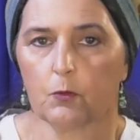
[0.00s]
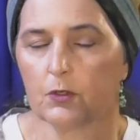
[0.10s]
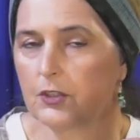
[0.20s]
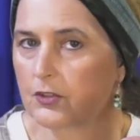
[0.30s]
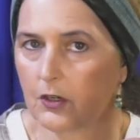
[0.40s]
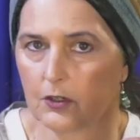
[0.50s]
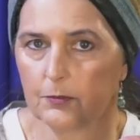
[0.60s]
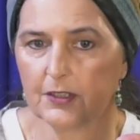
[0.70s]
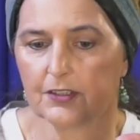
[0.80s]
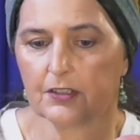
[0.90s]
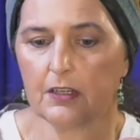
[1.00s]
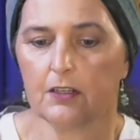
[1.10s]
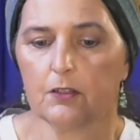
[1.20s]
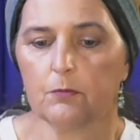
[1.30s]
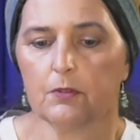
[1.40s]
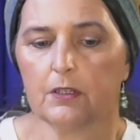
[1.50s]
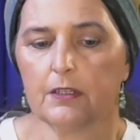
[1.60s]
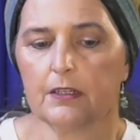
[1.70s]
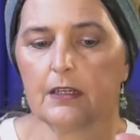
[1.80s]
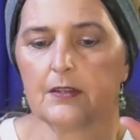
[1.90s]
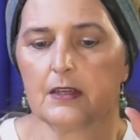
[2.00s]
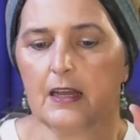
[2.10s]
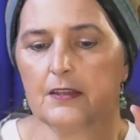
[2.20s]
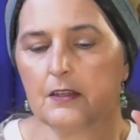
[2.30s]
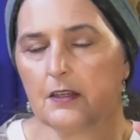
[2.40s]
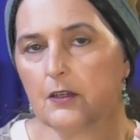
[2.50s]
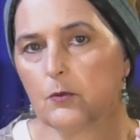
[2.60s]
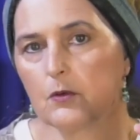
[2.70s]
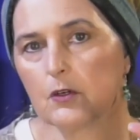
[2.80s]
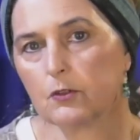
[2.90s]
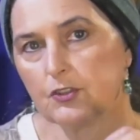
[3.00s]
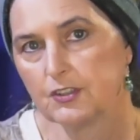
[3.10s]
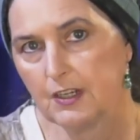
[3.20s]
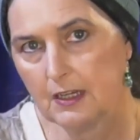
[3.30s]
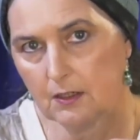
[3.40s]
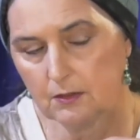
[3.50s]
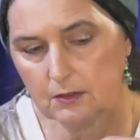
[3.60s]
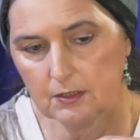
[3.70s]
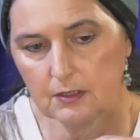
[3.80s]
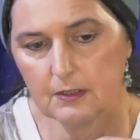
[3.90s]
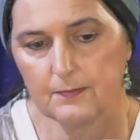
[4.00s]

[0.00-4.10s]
with his garment stained in blood, and then he will go south